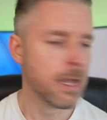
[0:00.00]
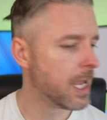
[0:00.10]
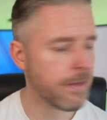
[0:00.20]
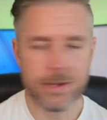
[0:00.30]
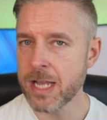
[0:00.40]

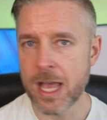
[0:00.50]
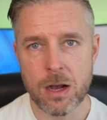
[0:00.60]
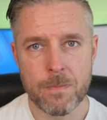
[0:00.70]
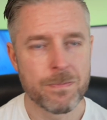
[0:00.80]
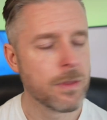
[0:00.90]
even
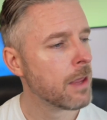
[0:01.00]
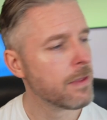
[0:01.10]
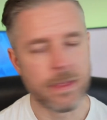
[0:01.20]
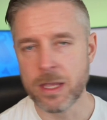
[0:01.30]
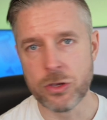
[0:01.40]
now,
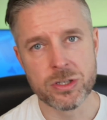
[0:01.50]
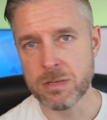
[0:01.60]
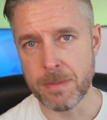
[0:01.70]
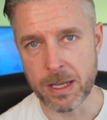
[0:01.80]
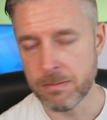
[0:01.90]
than there used
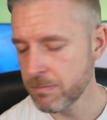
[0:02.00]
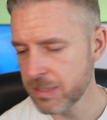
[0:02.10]
to be.